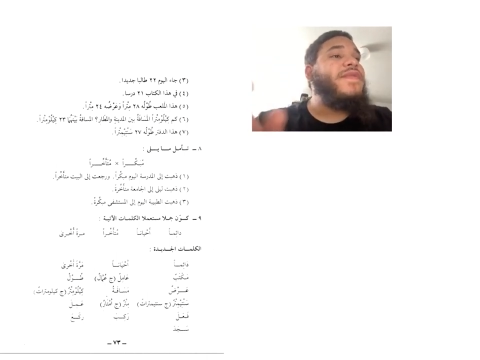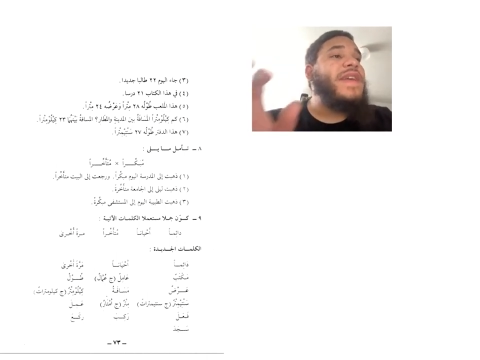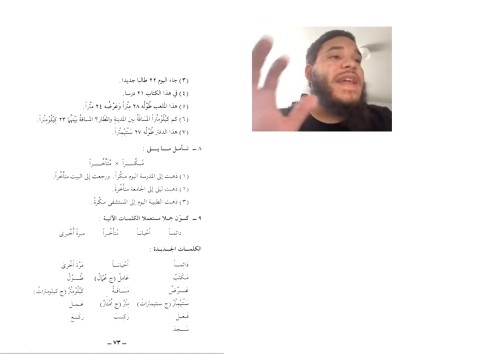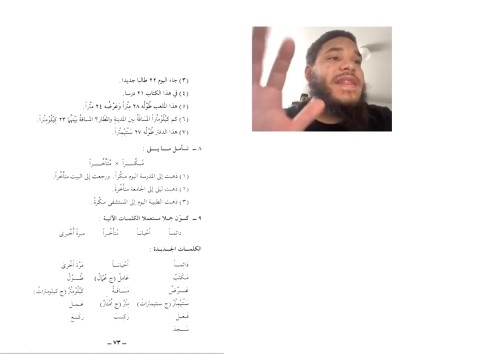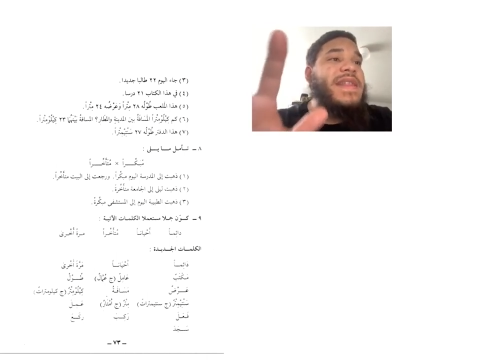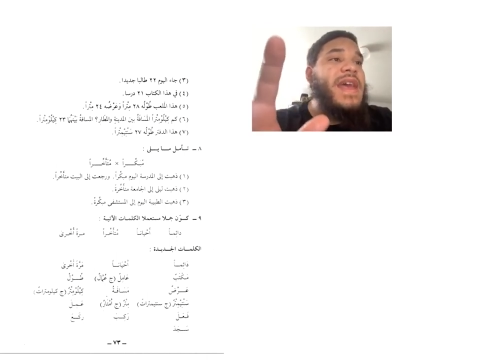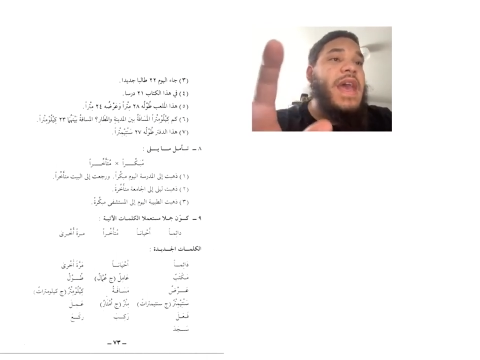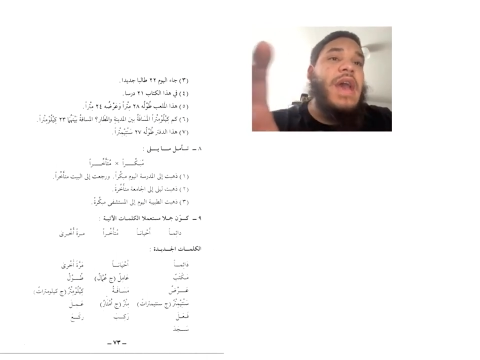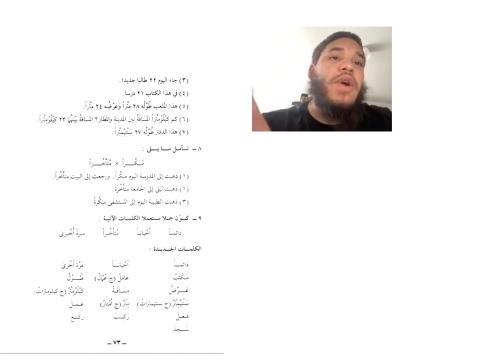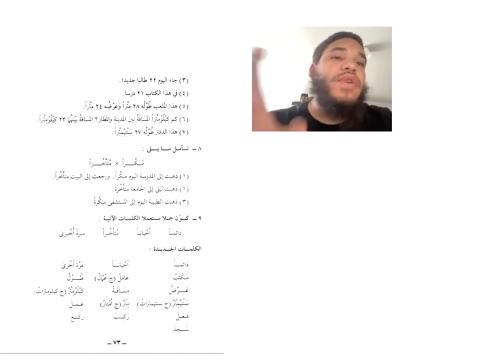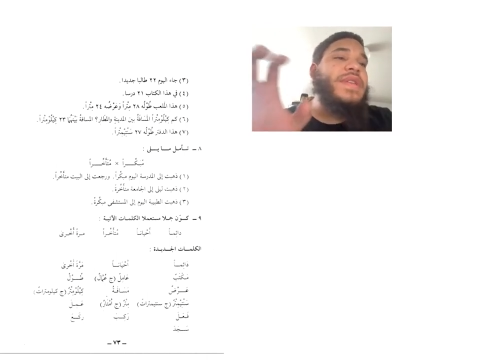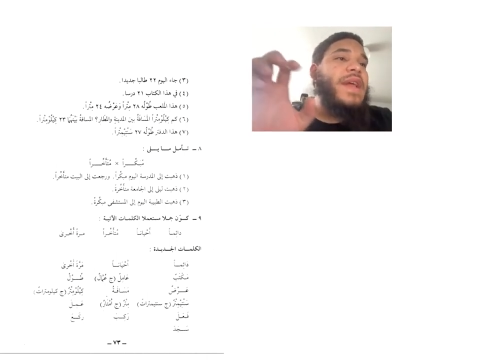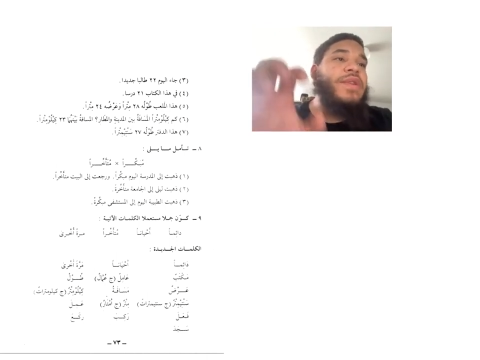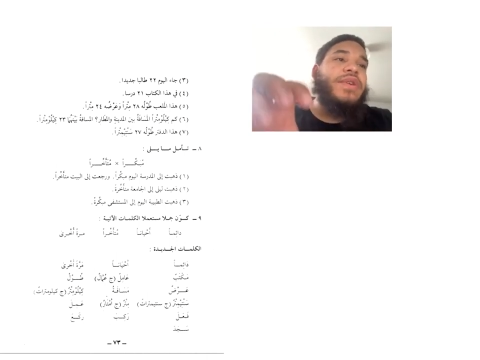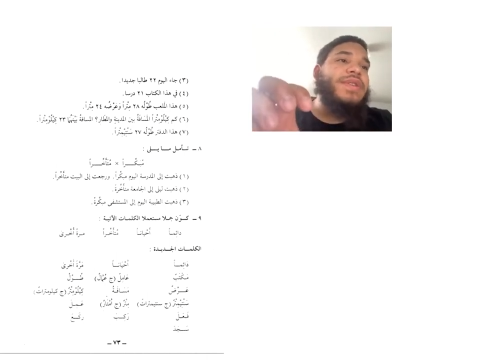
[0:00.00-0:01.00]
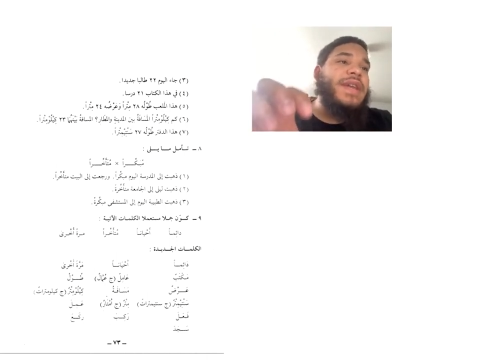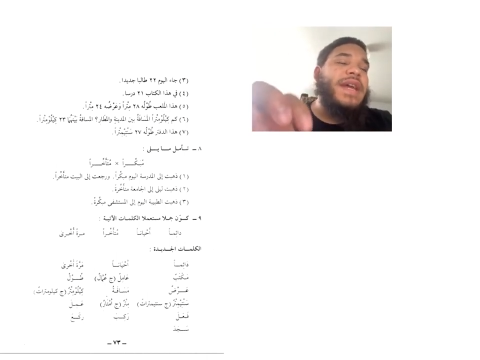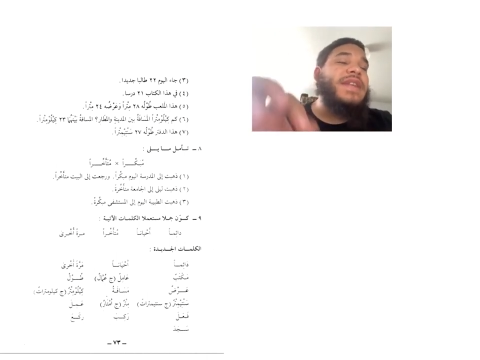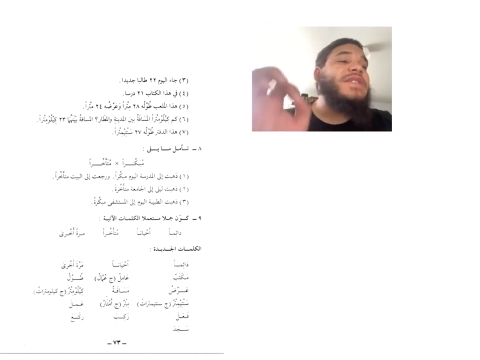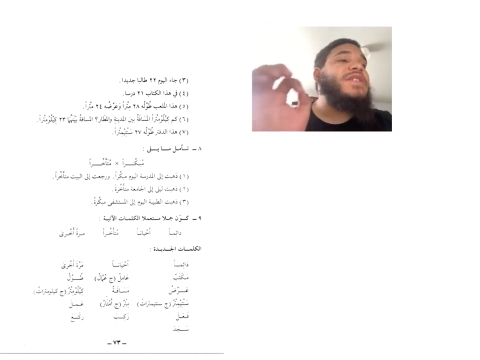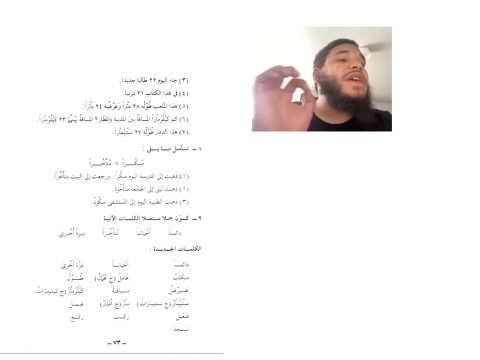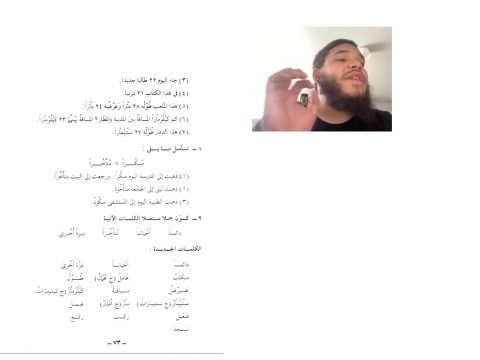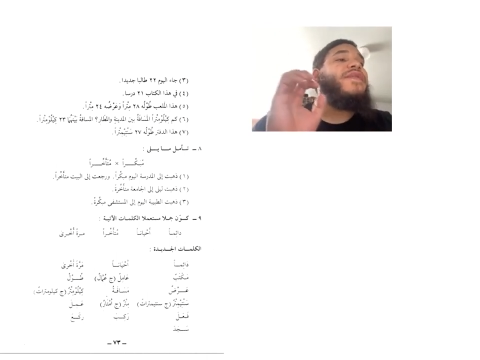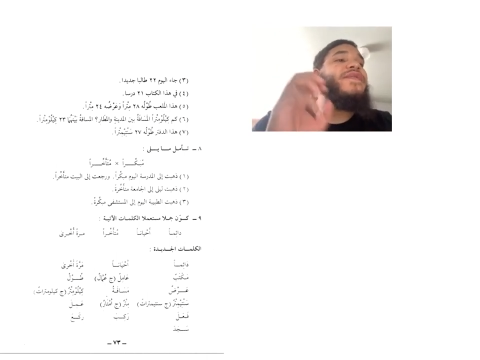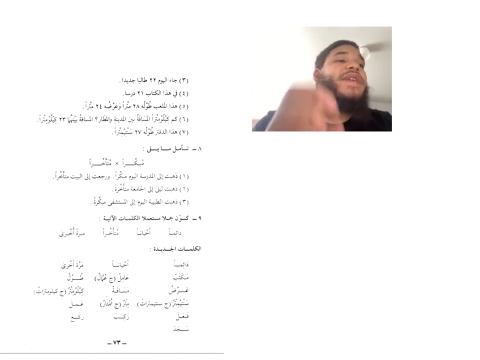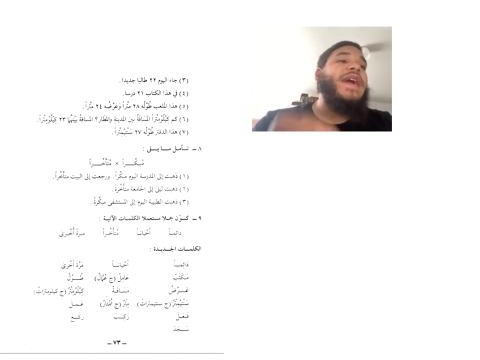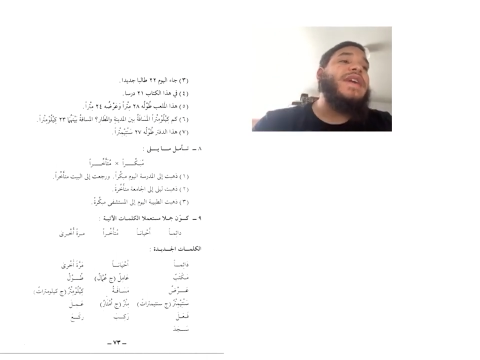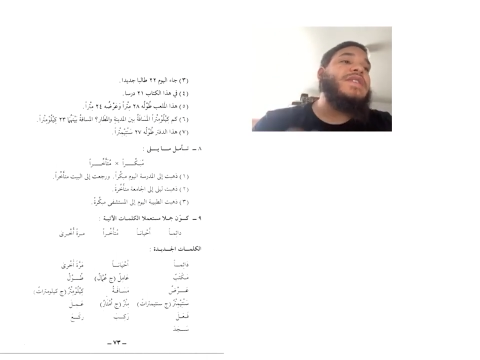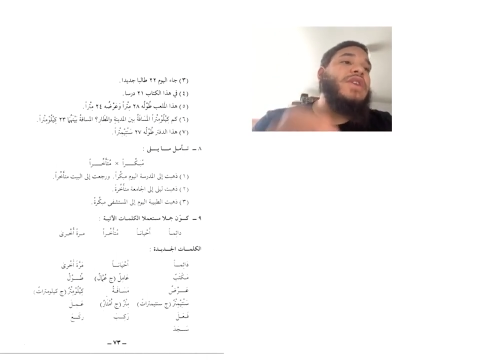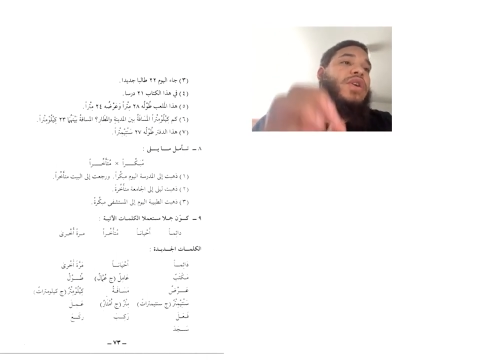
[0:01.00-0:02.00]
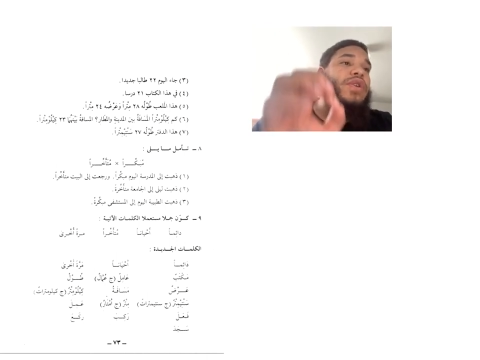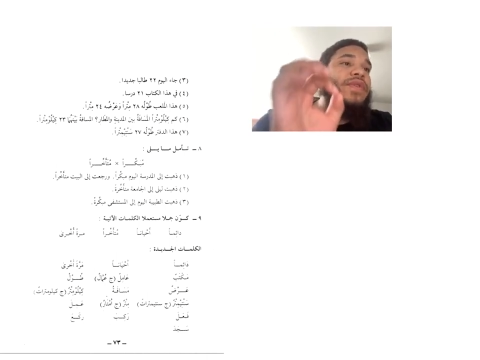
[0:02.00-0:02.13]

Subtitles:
they're there or they're not there doesn't affect the